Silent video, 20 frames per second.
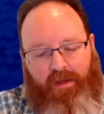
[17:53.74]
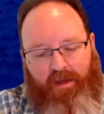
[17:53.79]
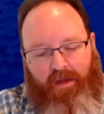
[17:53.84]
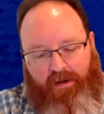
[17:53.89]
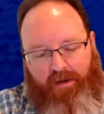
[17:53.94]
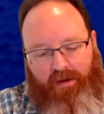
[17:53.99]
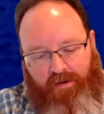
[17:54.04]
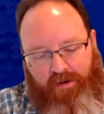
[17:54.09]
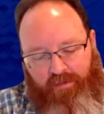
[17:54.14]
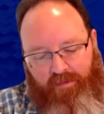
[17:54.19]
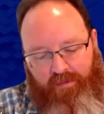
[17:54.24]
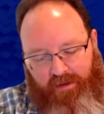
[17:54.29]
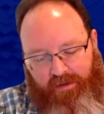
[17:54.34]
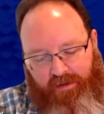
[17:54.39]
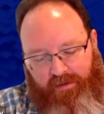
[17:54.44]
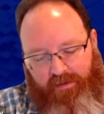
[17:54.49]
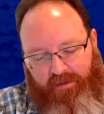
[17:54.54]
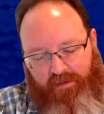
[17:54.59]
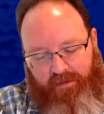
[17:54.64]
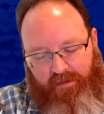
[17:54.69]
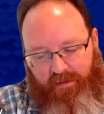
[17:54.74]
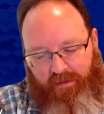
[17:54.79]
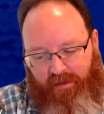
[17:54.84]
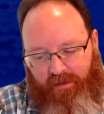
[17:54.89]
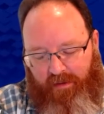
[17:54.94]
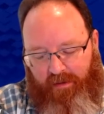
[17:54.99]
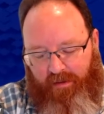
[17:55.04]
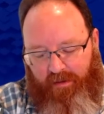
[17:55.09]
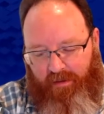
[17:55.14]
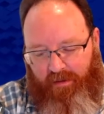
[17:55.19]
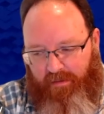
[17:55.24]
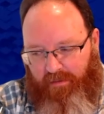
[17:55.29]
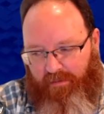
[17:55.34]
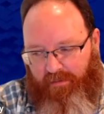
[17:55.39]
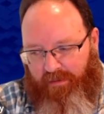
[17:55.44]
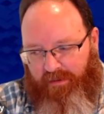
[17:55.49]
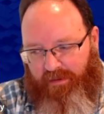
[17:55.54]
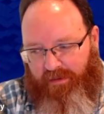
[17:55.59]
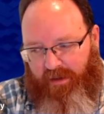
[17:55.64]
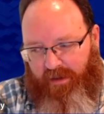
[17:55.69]
agree with
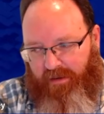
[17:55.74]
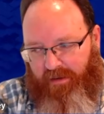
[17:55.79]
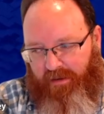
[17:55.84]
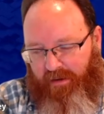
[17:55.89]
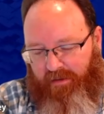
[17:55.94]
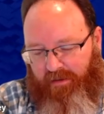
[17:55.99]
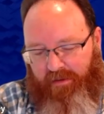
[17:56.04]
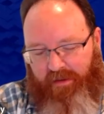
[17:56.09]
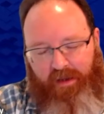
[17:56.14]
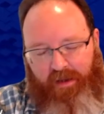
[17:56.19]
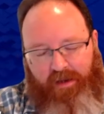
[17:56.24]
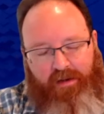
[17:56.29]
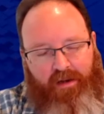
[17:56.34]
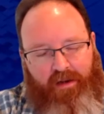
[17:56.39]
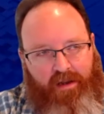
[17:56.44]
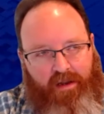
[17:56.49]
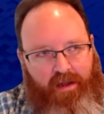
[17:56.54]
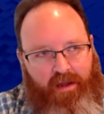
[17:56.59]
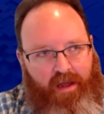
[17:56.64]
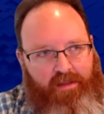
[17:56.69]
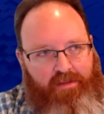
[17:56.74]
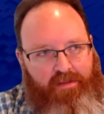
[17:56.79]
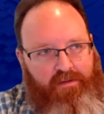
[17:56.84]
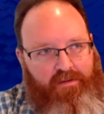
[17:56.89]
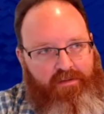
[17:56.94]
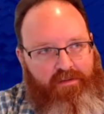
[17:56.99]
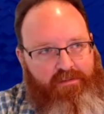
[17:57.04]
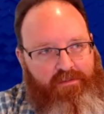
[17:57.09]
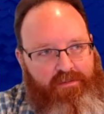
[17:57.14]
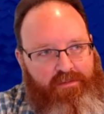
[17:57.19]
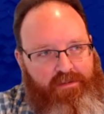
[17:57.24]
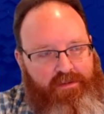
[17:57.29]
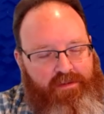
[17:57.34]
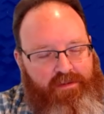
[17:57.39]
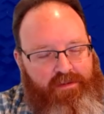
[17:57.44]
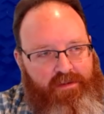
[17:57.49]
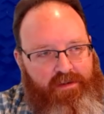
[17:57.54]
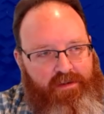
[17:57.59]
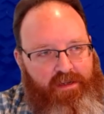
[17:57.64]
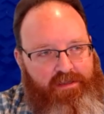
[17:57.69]
Doug there that either
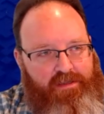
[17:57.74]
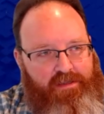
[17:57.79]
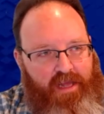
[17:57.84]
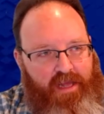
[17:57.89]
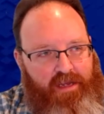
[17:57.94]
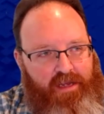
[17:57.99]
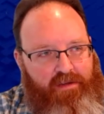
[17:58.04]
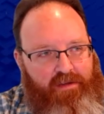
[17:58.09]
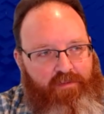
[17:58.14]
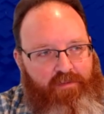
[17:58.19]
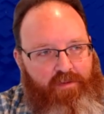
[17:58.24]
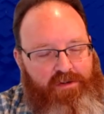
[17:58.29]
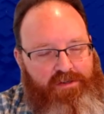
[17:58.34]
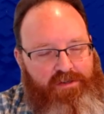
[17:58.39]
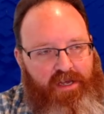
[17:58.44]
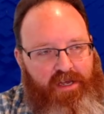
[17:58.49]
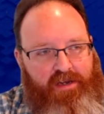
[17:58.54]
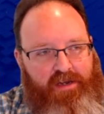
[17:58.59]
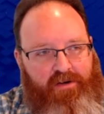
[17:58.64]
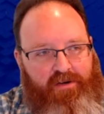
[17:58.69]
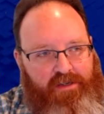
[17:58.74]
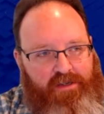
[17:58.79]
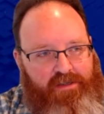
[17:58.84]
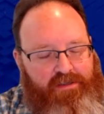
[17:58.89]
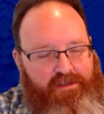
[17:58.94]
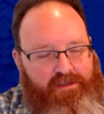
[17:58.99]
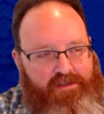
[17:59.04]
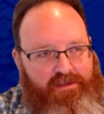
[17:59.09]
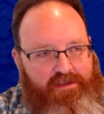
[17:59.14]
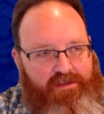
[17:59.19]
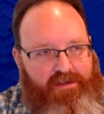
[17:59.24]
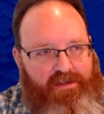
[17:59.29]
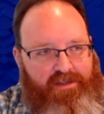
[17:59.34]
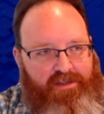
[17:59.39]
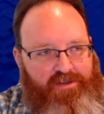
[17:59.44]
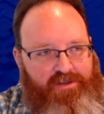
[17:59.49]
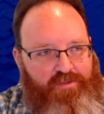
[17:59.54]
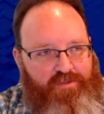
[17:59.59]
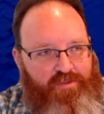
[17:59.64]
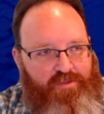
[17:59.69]
it's lack of foresight or
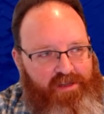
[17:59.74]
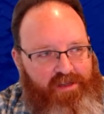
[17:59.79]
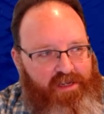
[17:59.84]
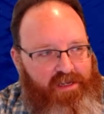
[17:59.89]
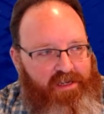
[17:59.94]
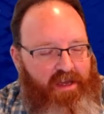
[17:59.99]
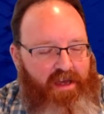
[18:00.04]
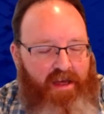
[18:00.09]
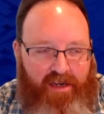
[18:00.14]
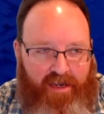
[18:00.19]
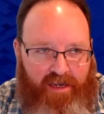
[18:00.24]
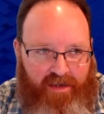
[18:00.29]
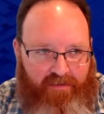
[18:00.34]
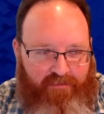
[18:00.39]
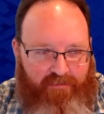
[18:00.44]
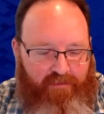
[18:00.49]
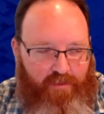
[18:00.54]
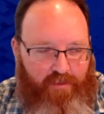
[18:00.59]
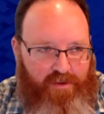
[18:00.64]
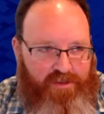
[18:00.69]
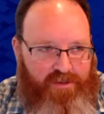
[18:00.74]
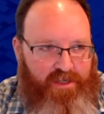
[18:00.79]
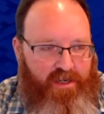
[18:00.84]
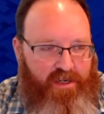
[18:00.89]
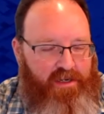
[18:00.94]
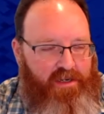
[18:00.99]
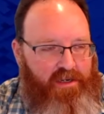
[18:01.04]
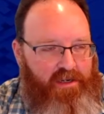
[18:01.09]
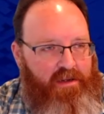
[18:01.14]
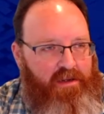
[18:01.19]
it's really cunning foresight.